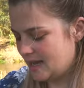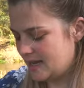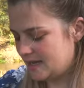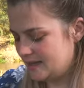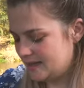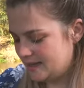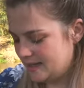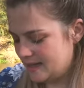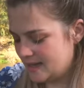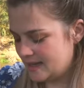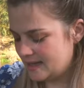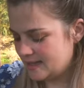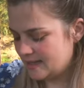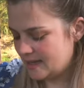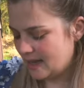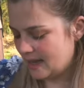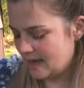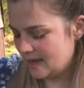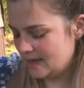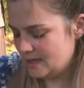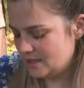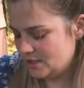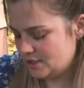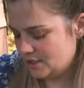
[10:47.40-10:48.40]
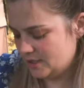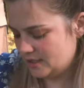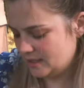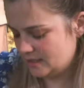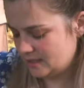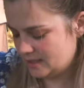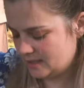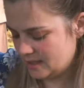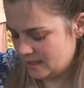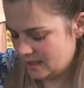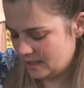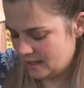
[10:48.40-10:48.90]
And then I
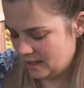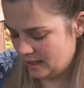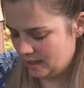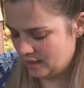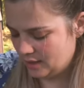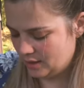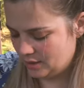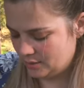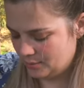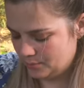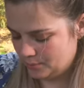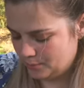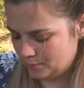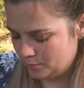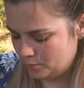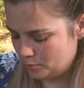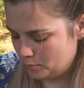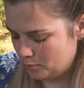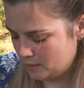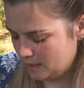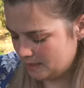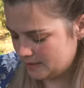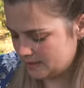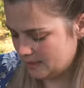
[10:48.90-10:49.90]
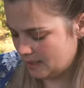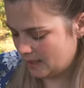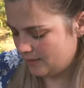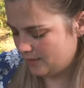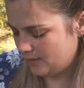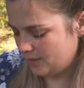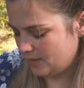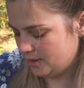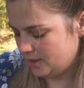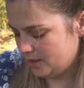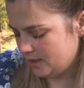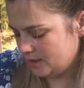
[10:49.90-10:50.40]
just mix
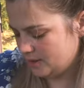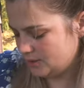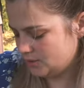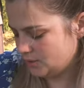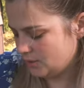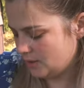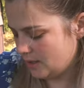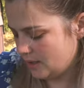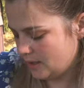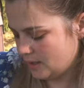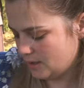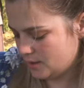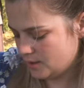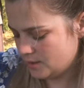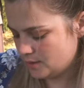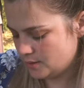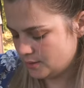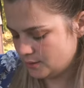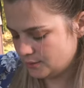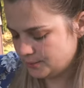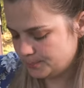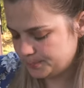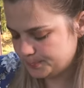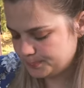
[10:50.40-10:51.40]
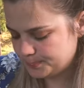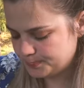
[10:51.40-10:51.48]
everything together.